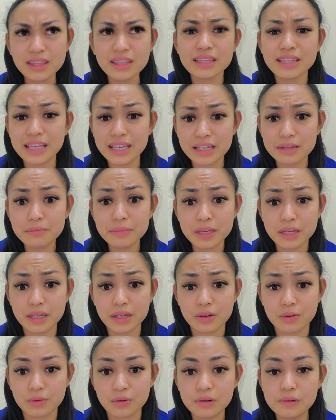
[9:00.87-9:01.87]
they can be
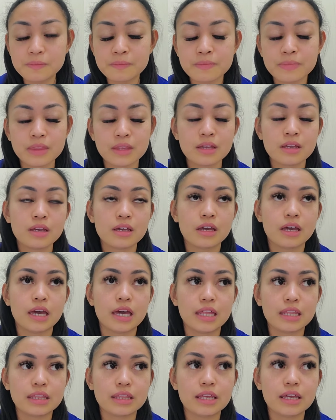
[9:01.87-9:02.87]
equal.
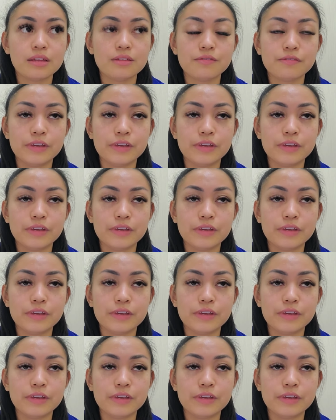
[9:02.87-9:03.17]
And then